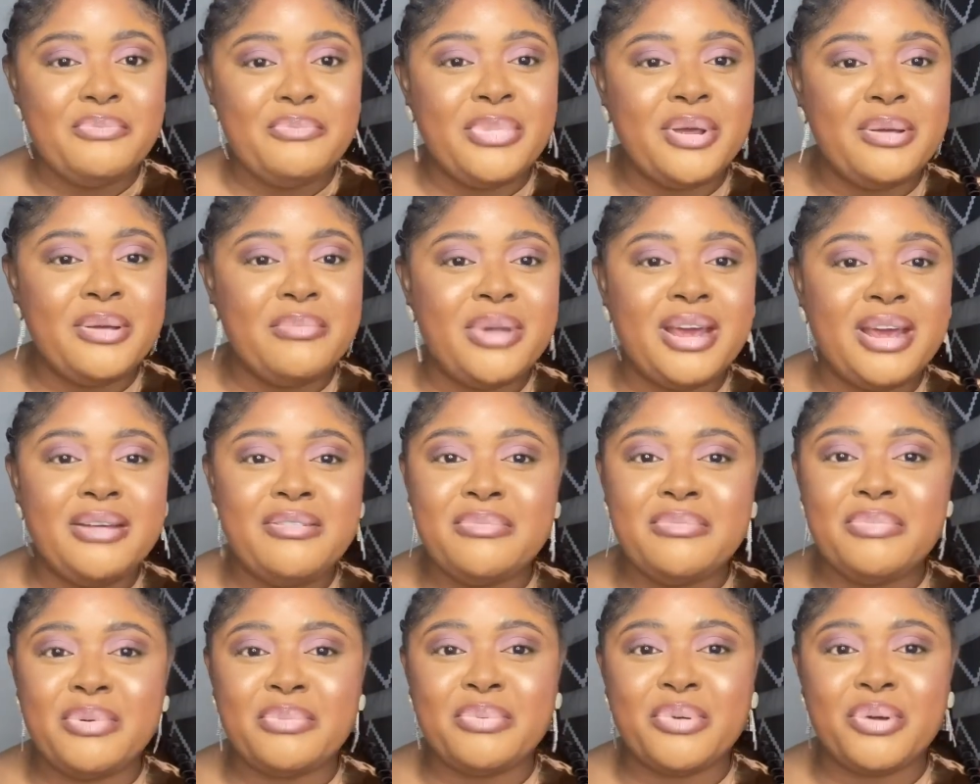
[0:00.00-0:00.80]
But
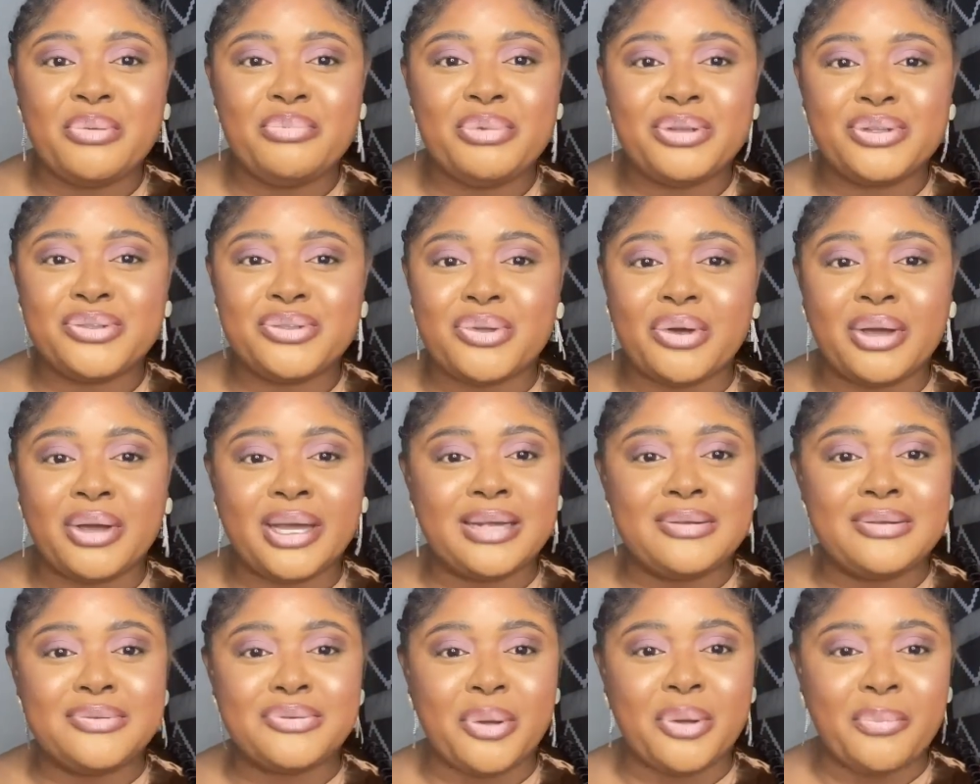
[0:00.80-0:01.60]
many people will be
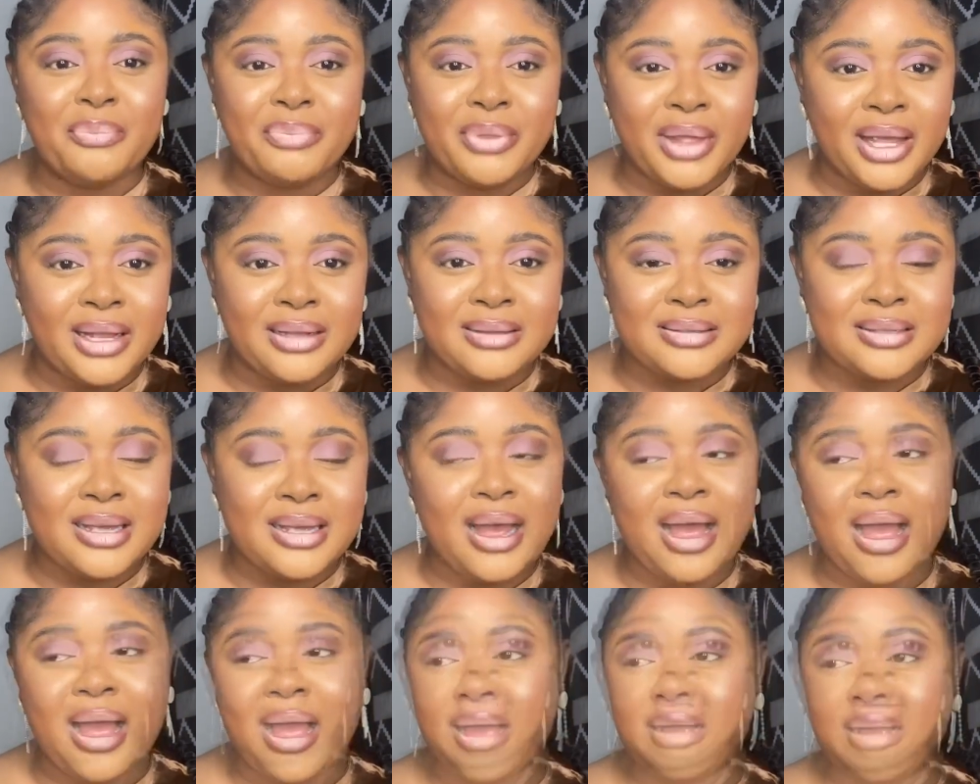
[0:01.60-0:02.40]
talking some things.
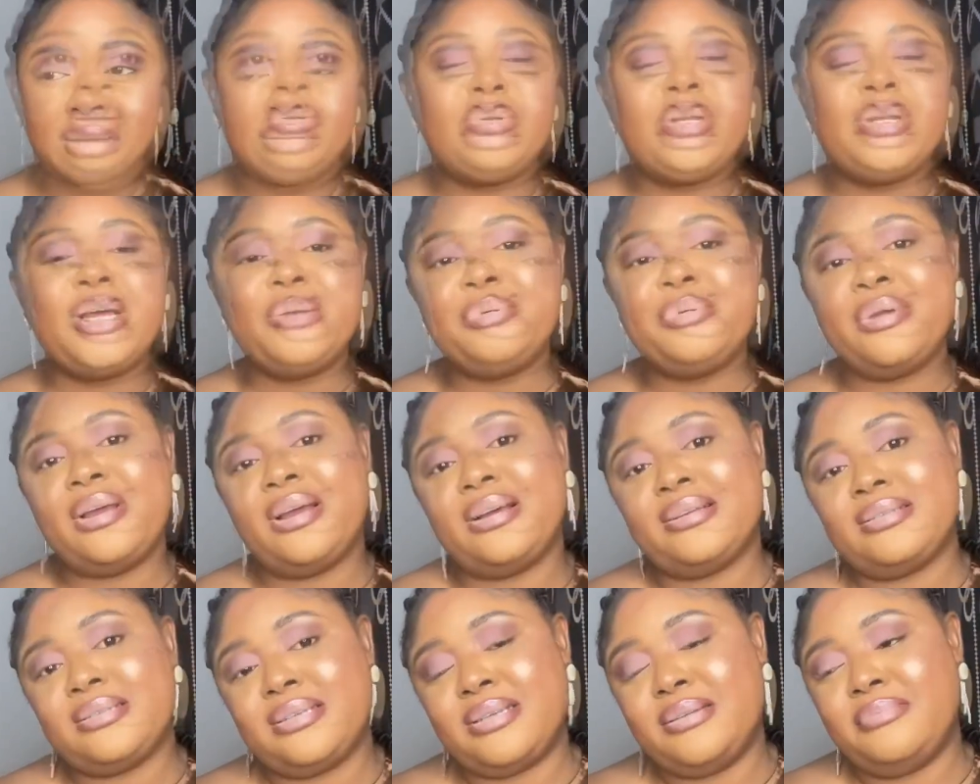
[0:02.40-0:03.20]
I will not be
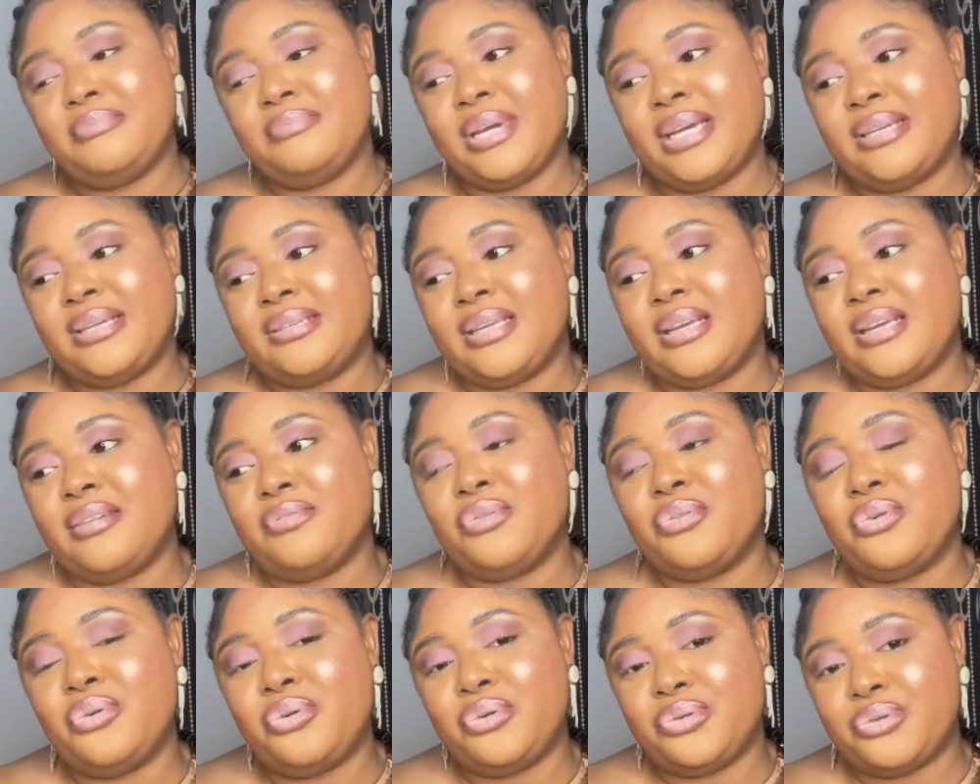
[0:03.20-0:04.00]
asking
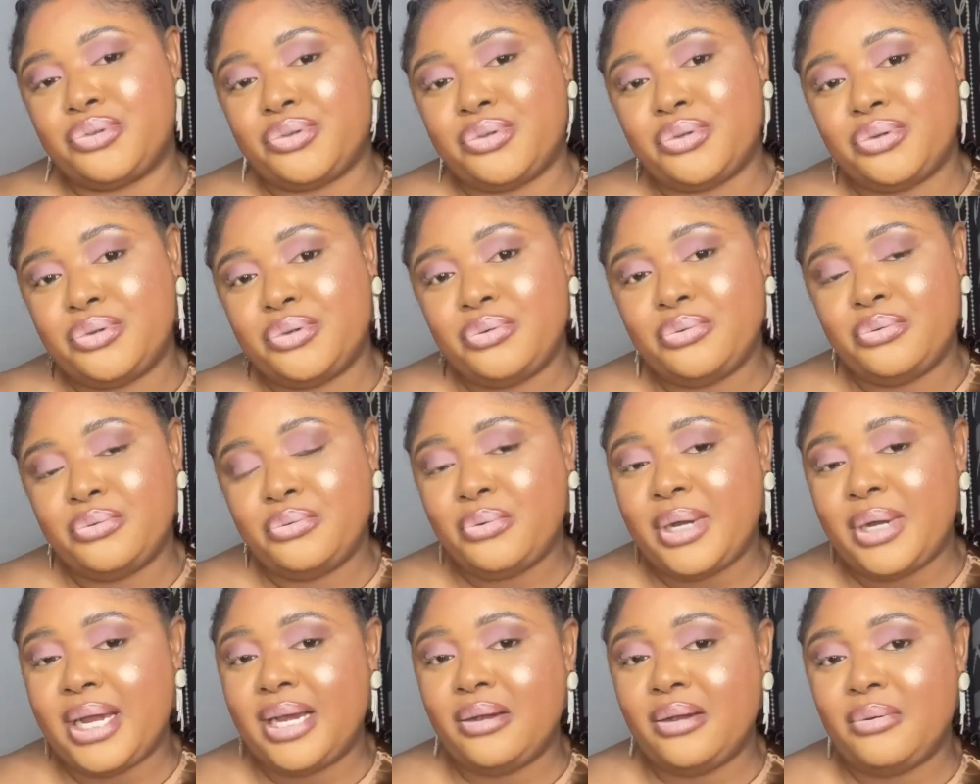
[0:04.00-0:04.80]
myself, God,
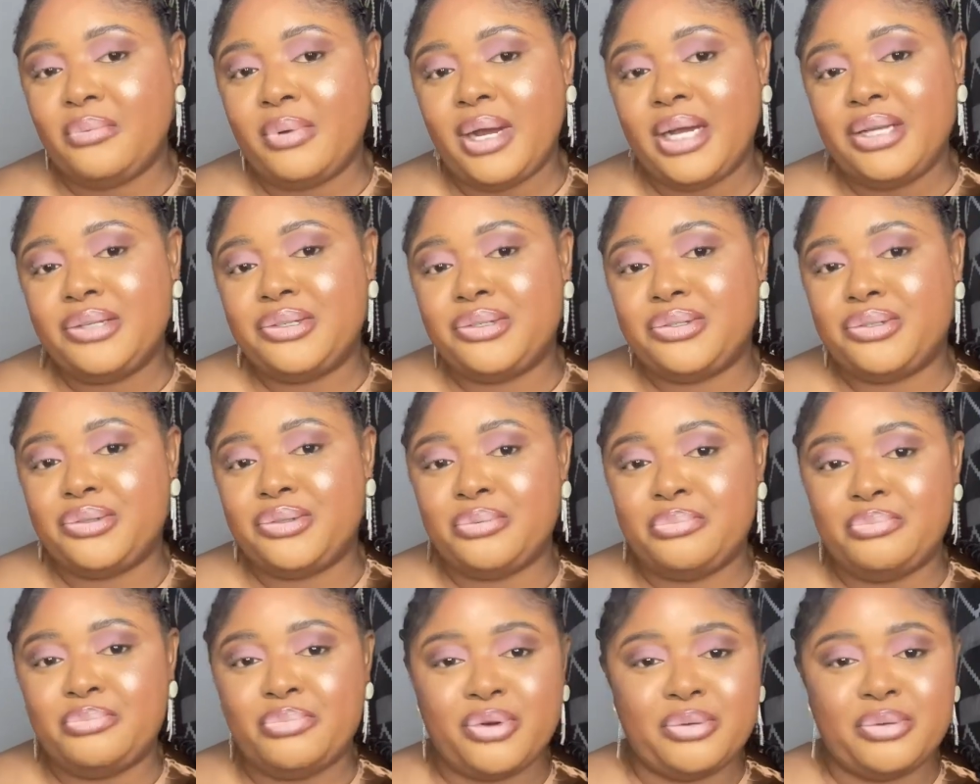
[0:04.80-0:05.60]
why did
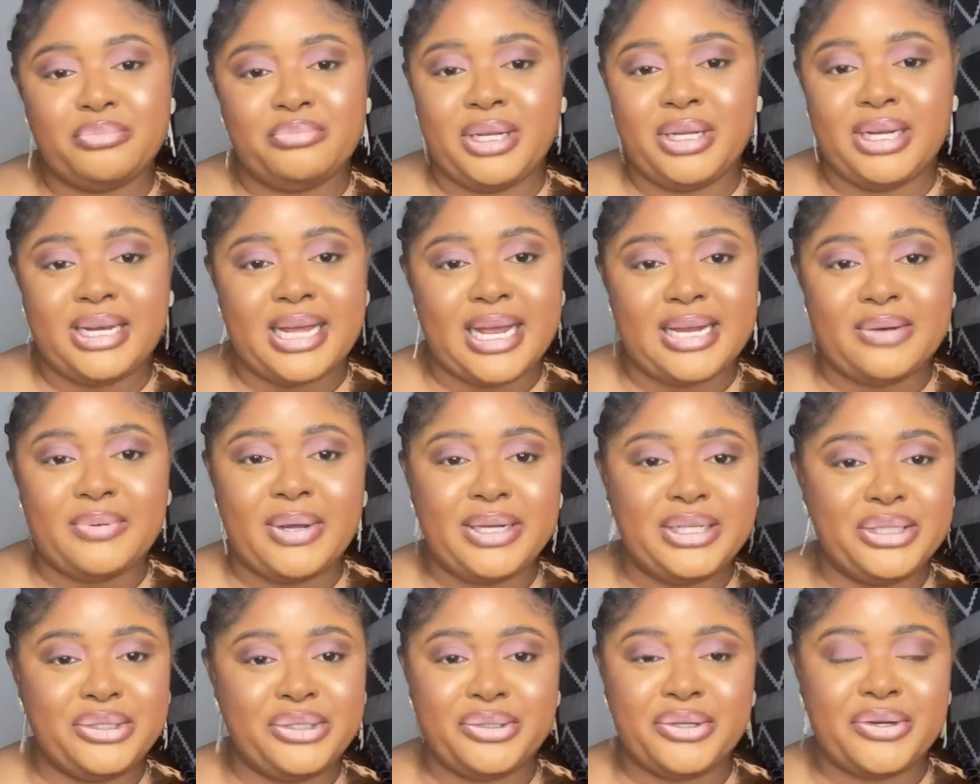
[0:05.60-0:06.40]
you born me like,
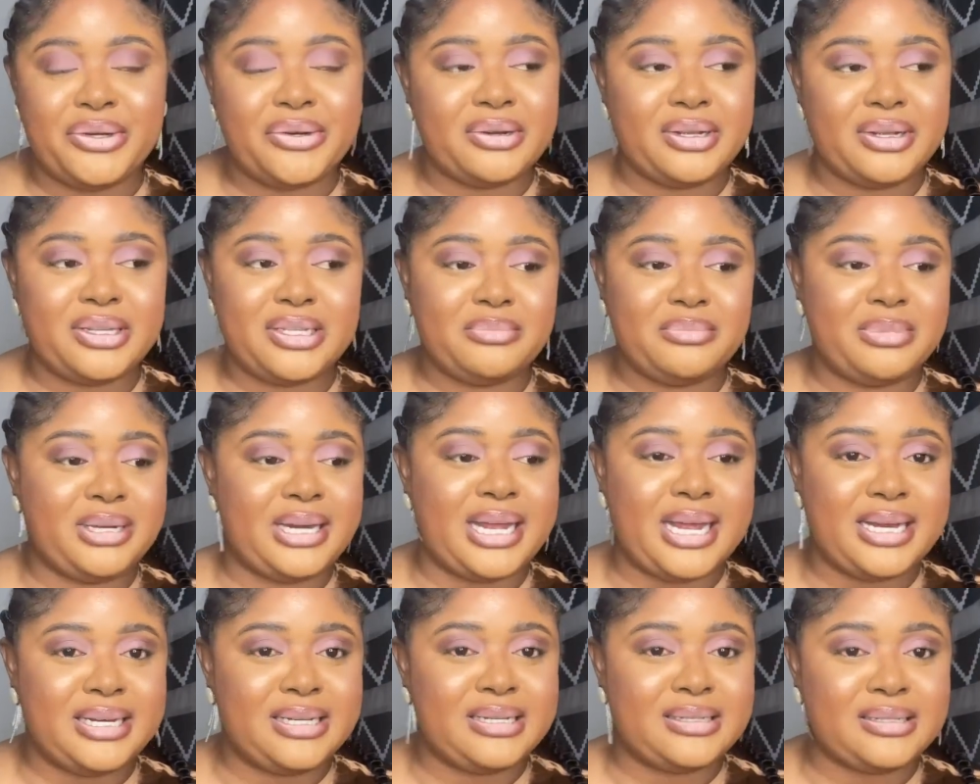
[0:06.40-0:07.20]
why did you create me
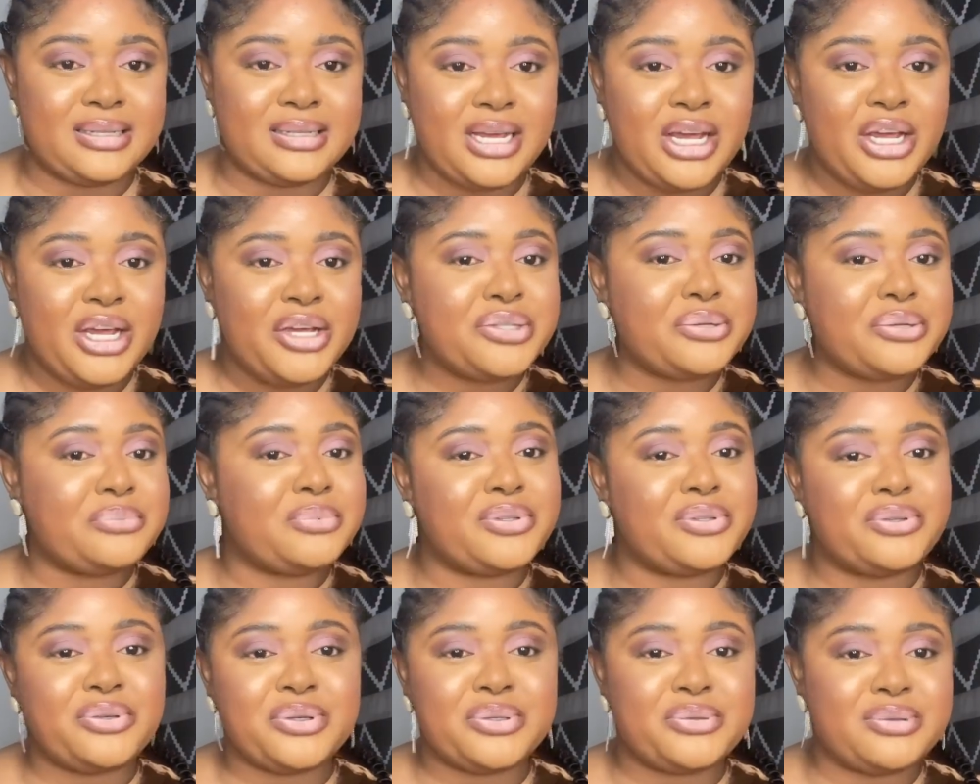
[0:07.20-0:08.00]
like this?
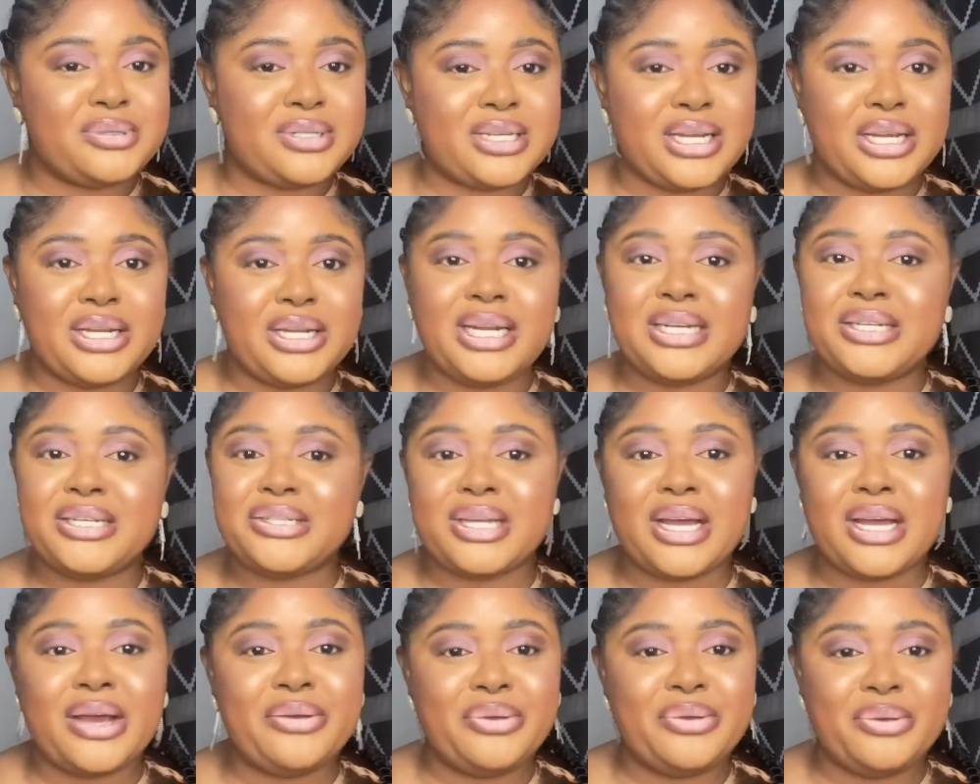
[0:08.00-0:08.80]
Doctors will say, that
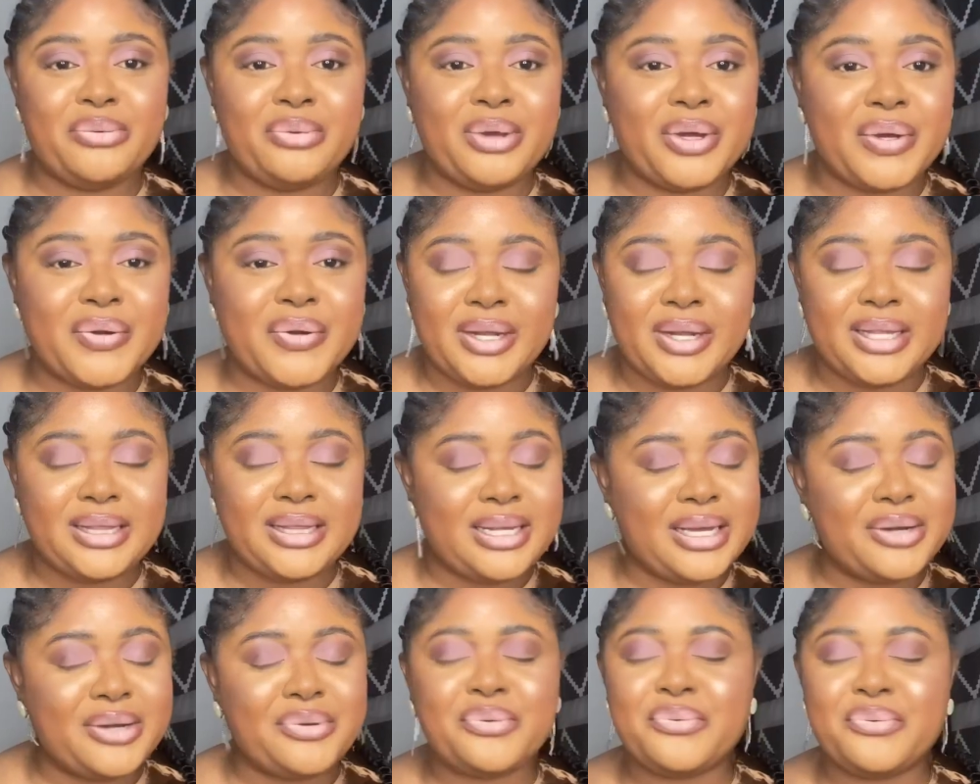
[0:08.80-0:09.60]
is how you
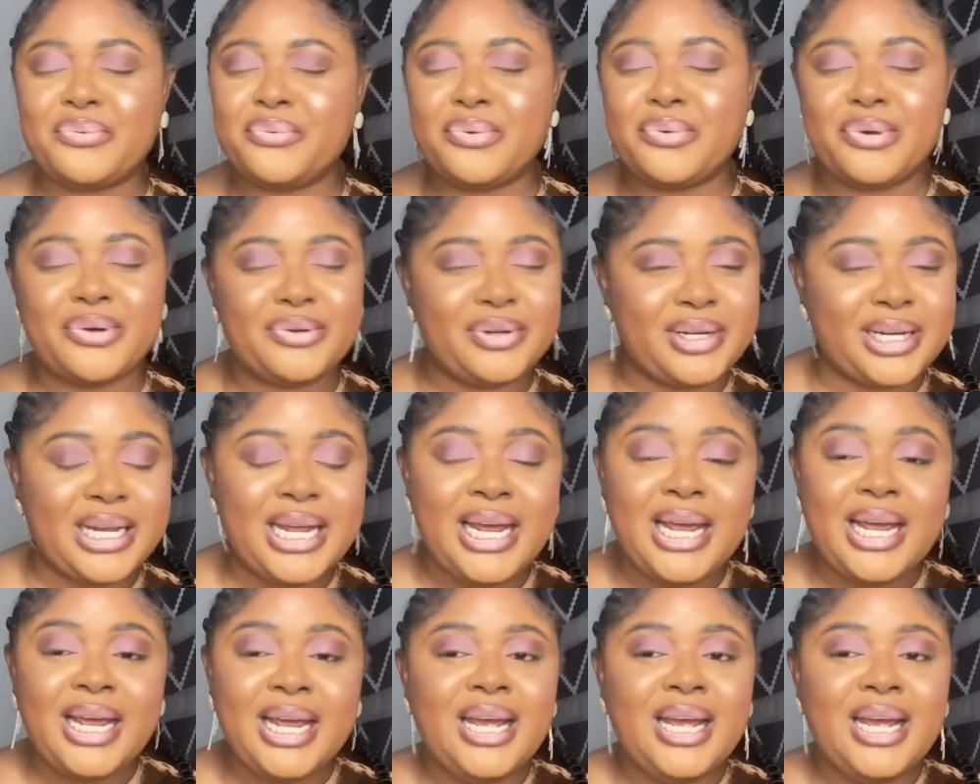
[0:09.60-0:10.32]
created, don't worry.